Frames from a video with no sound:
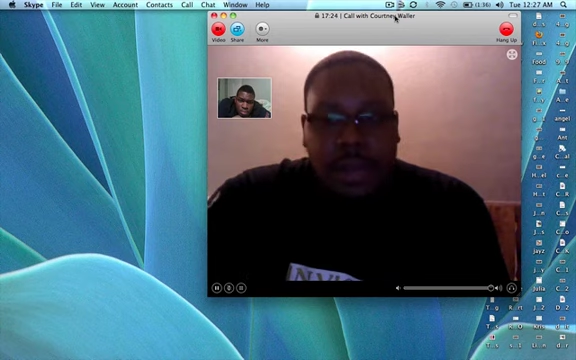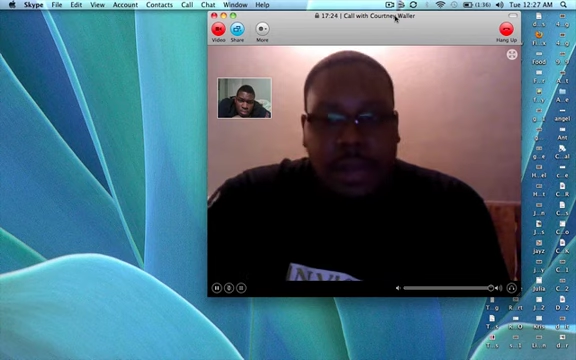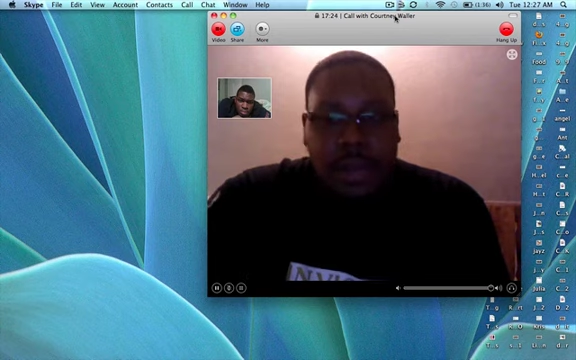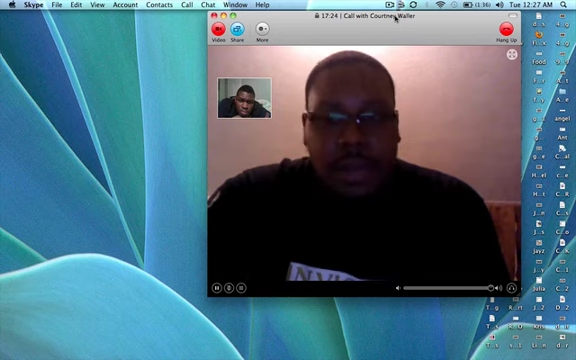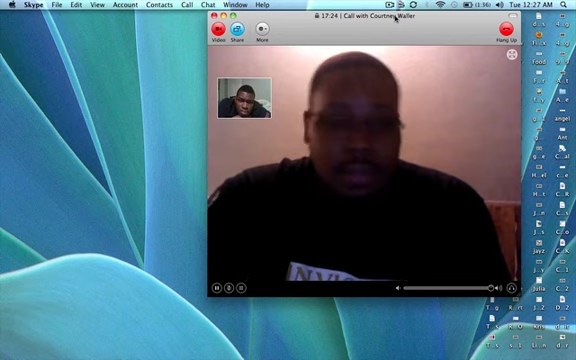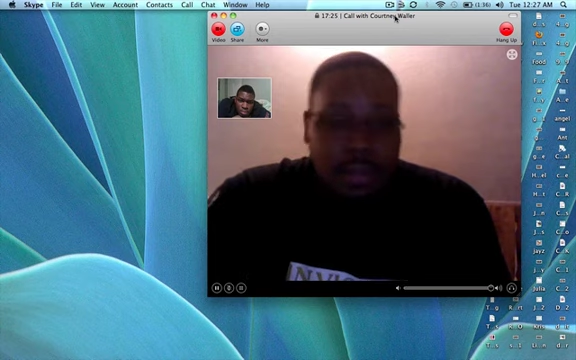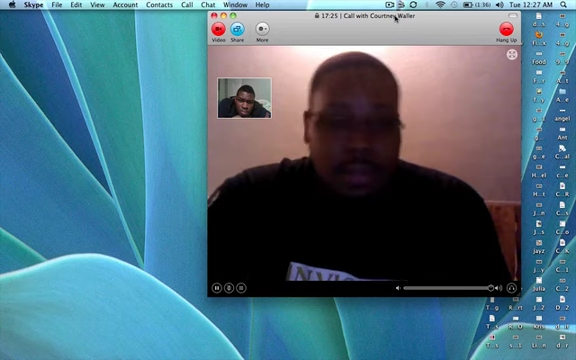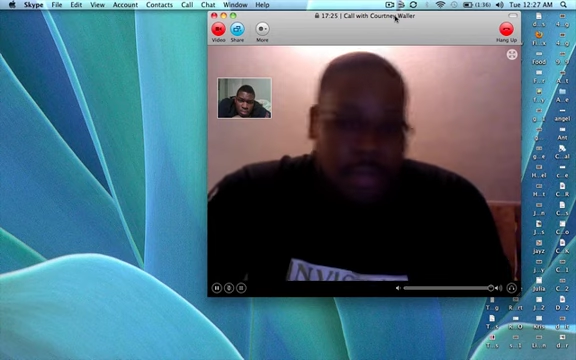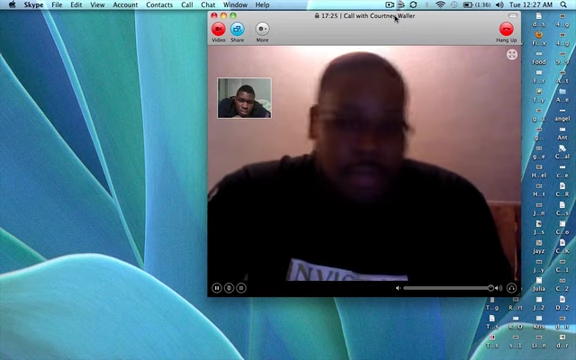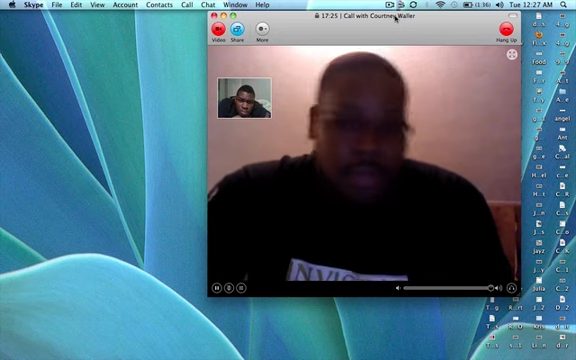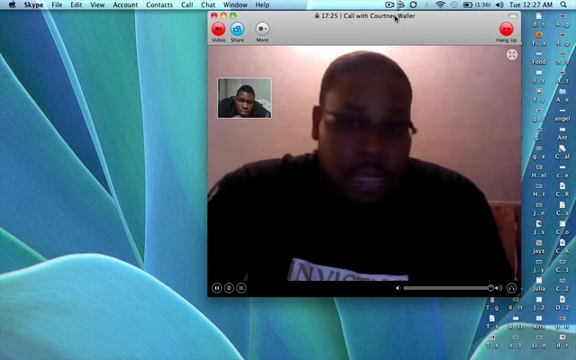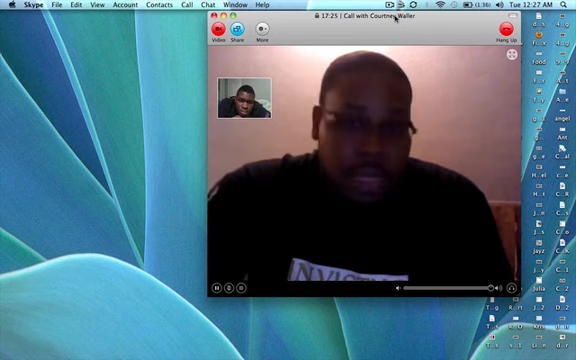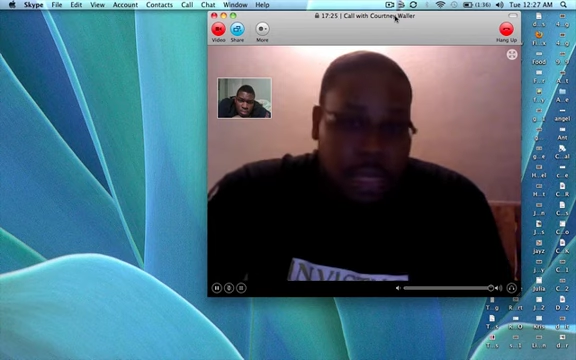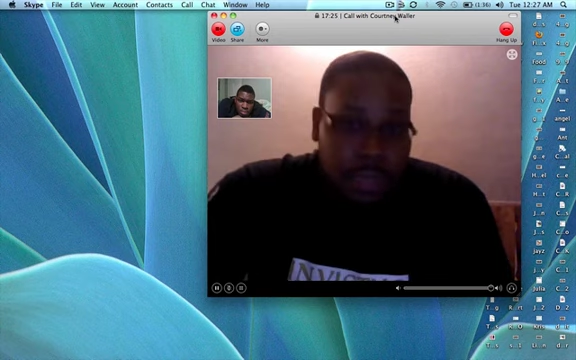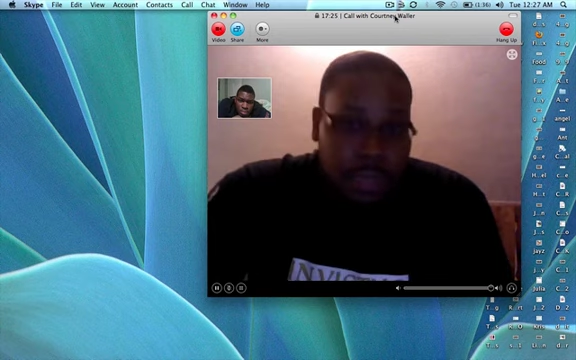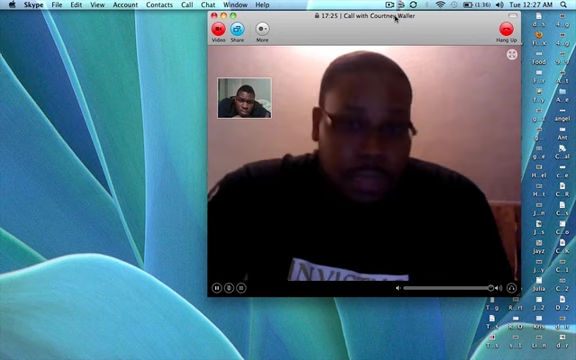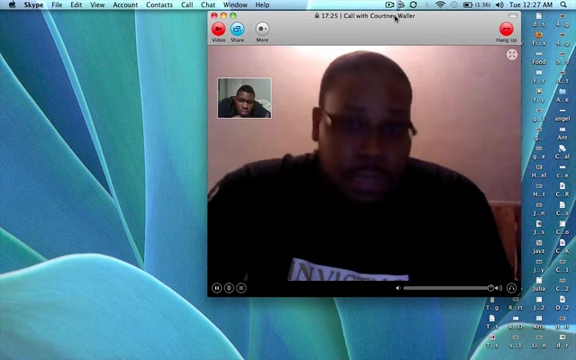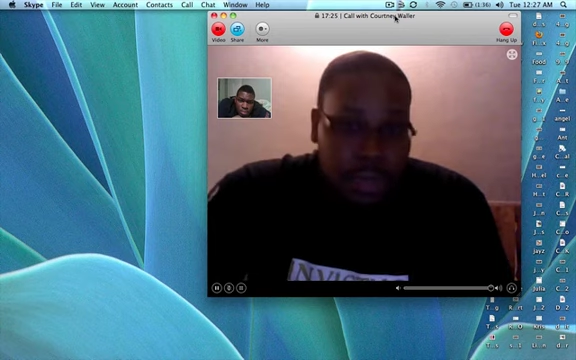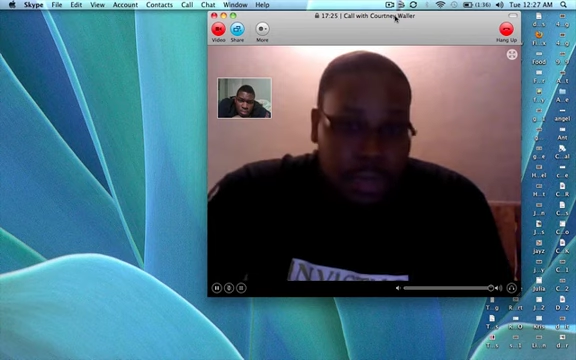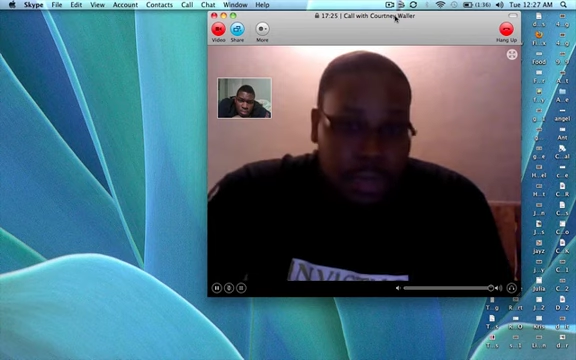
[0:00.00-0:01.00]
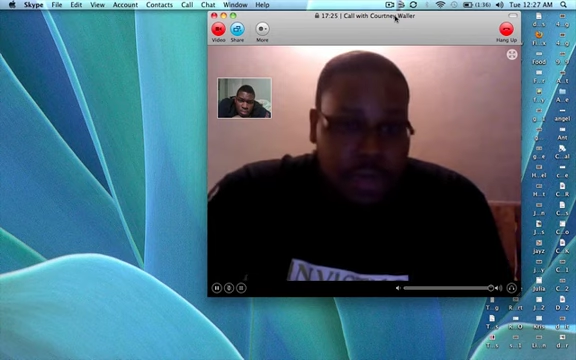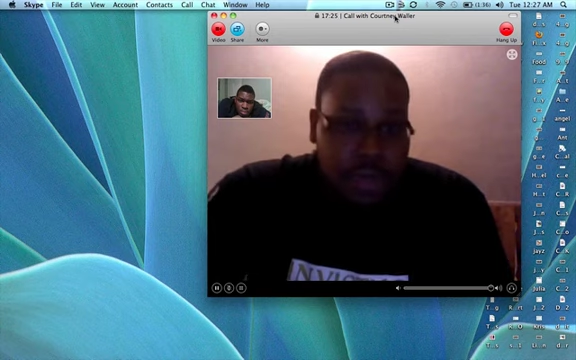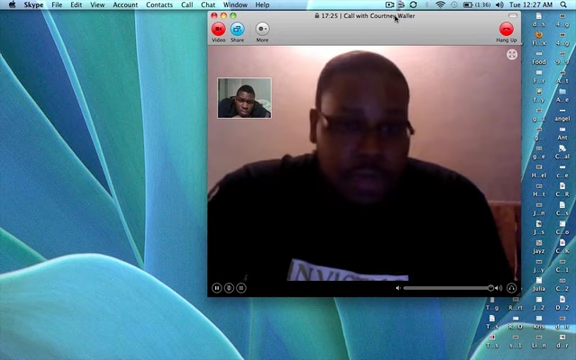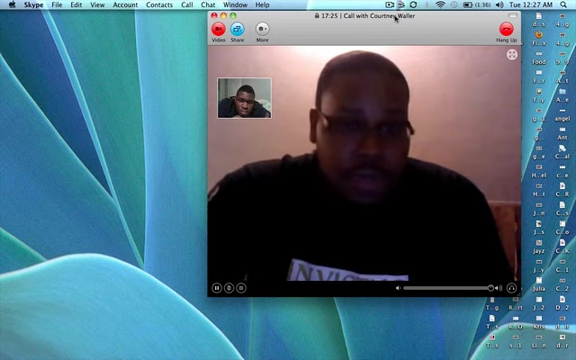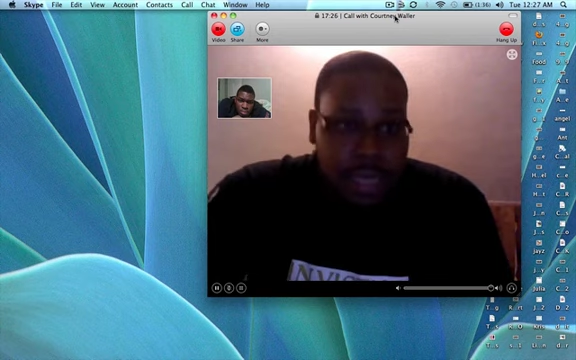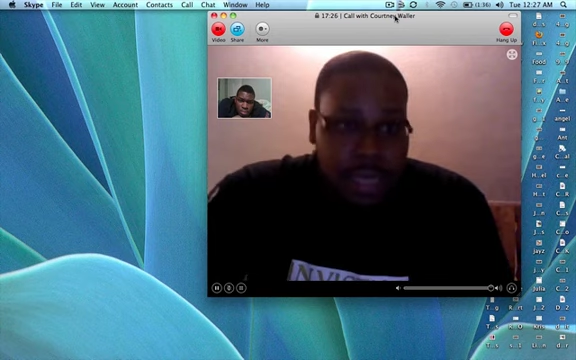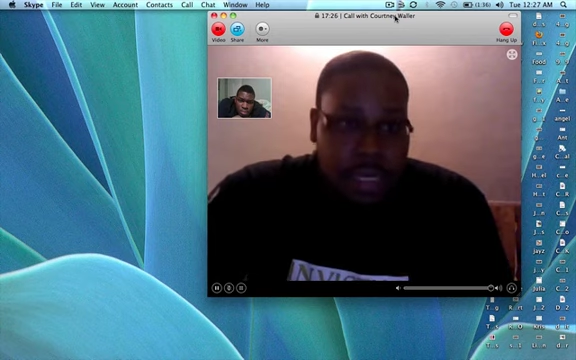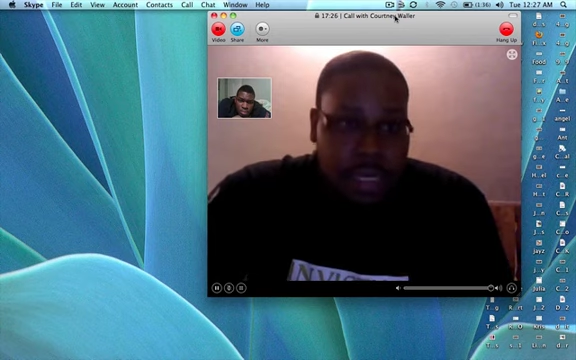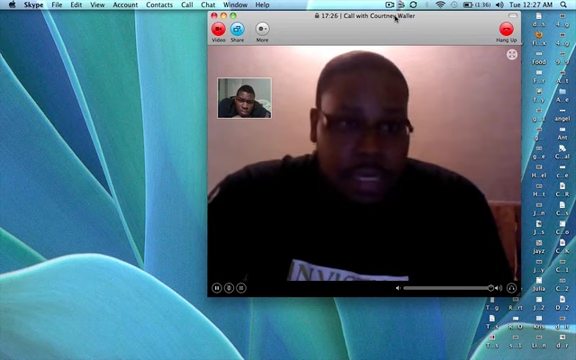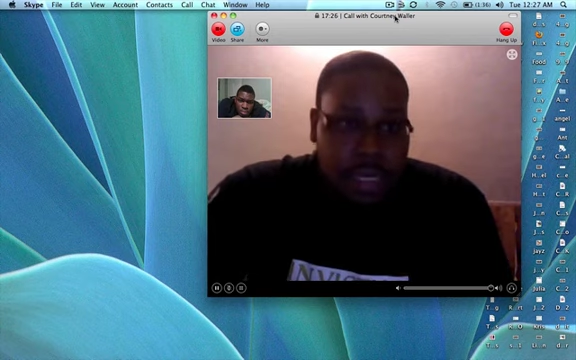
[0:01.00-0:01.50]
I actually believe
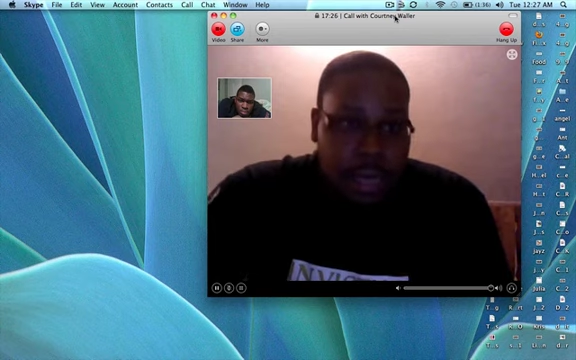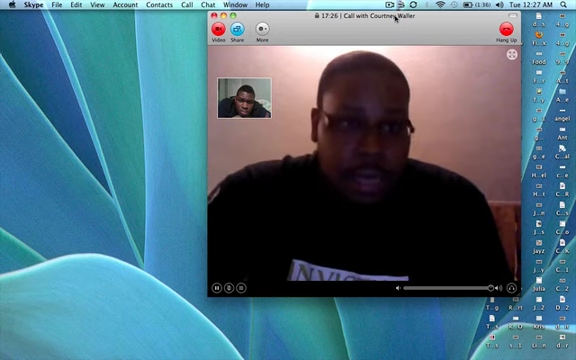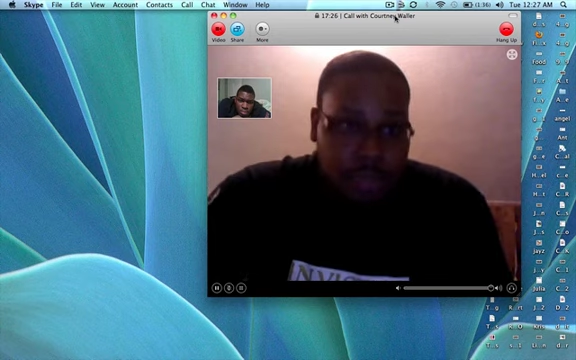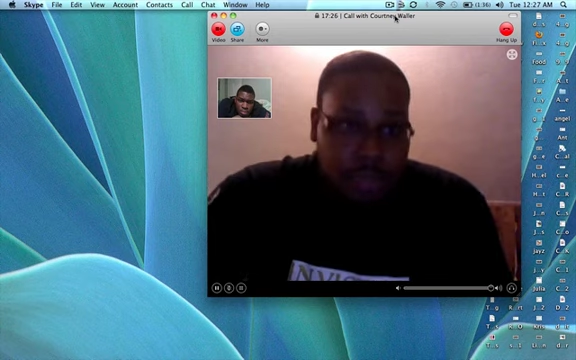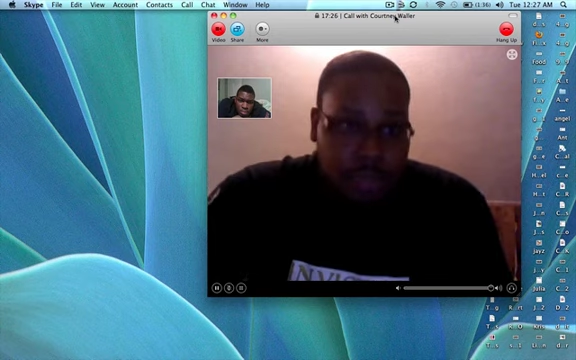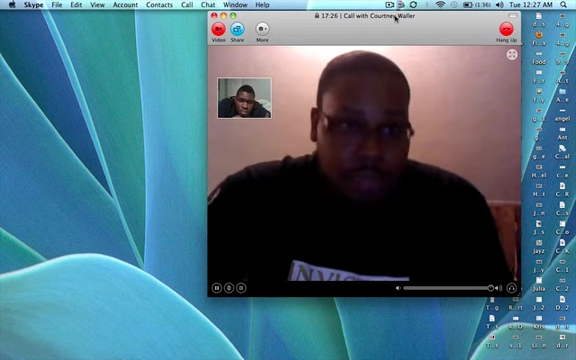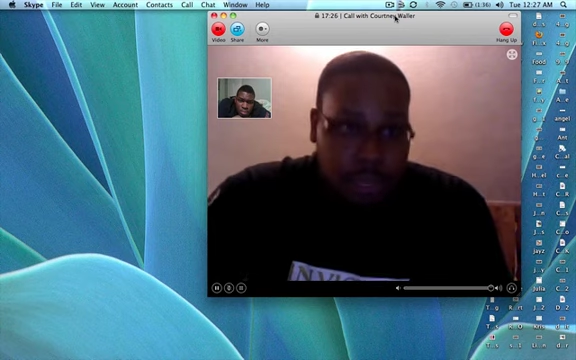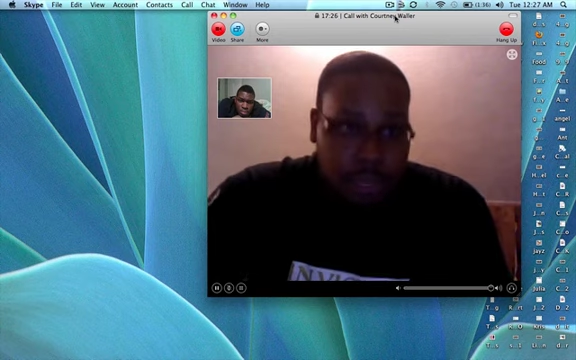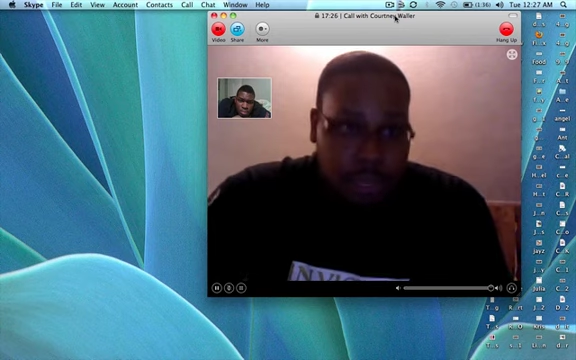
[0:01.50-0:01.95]
that it's like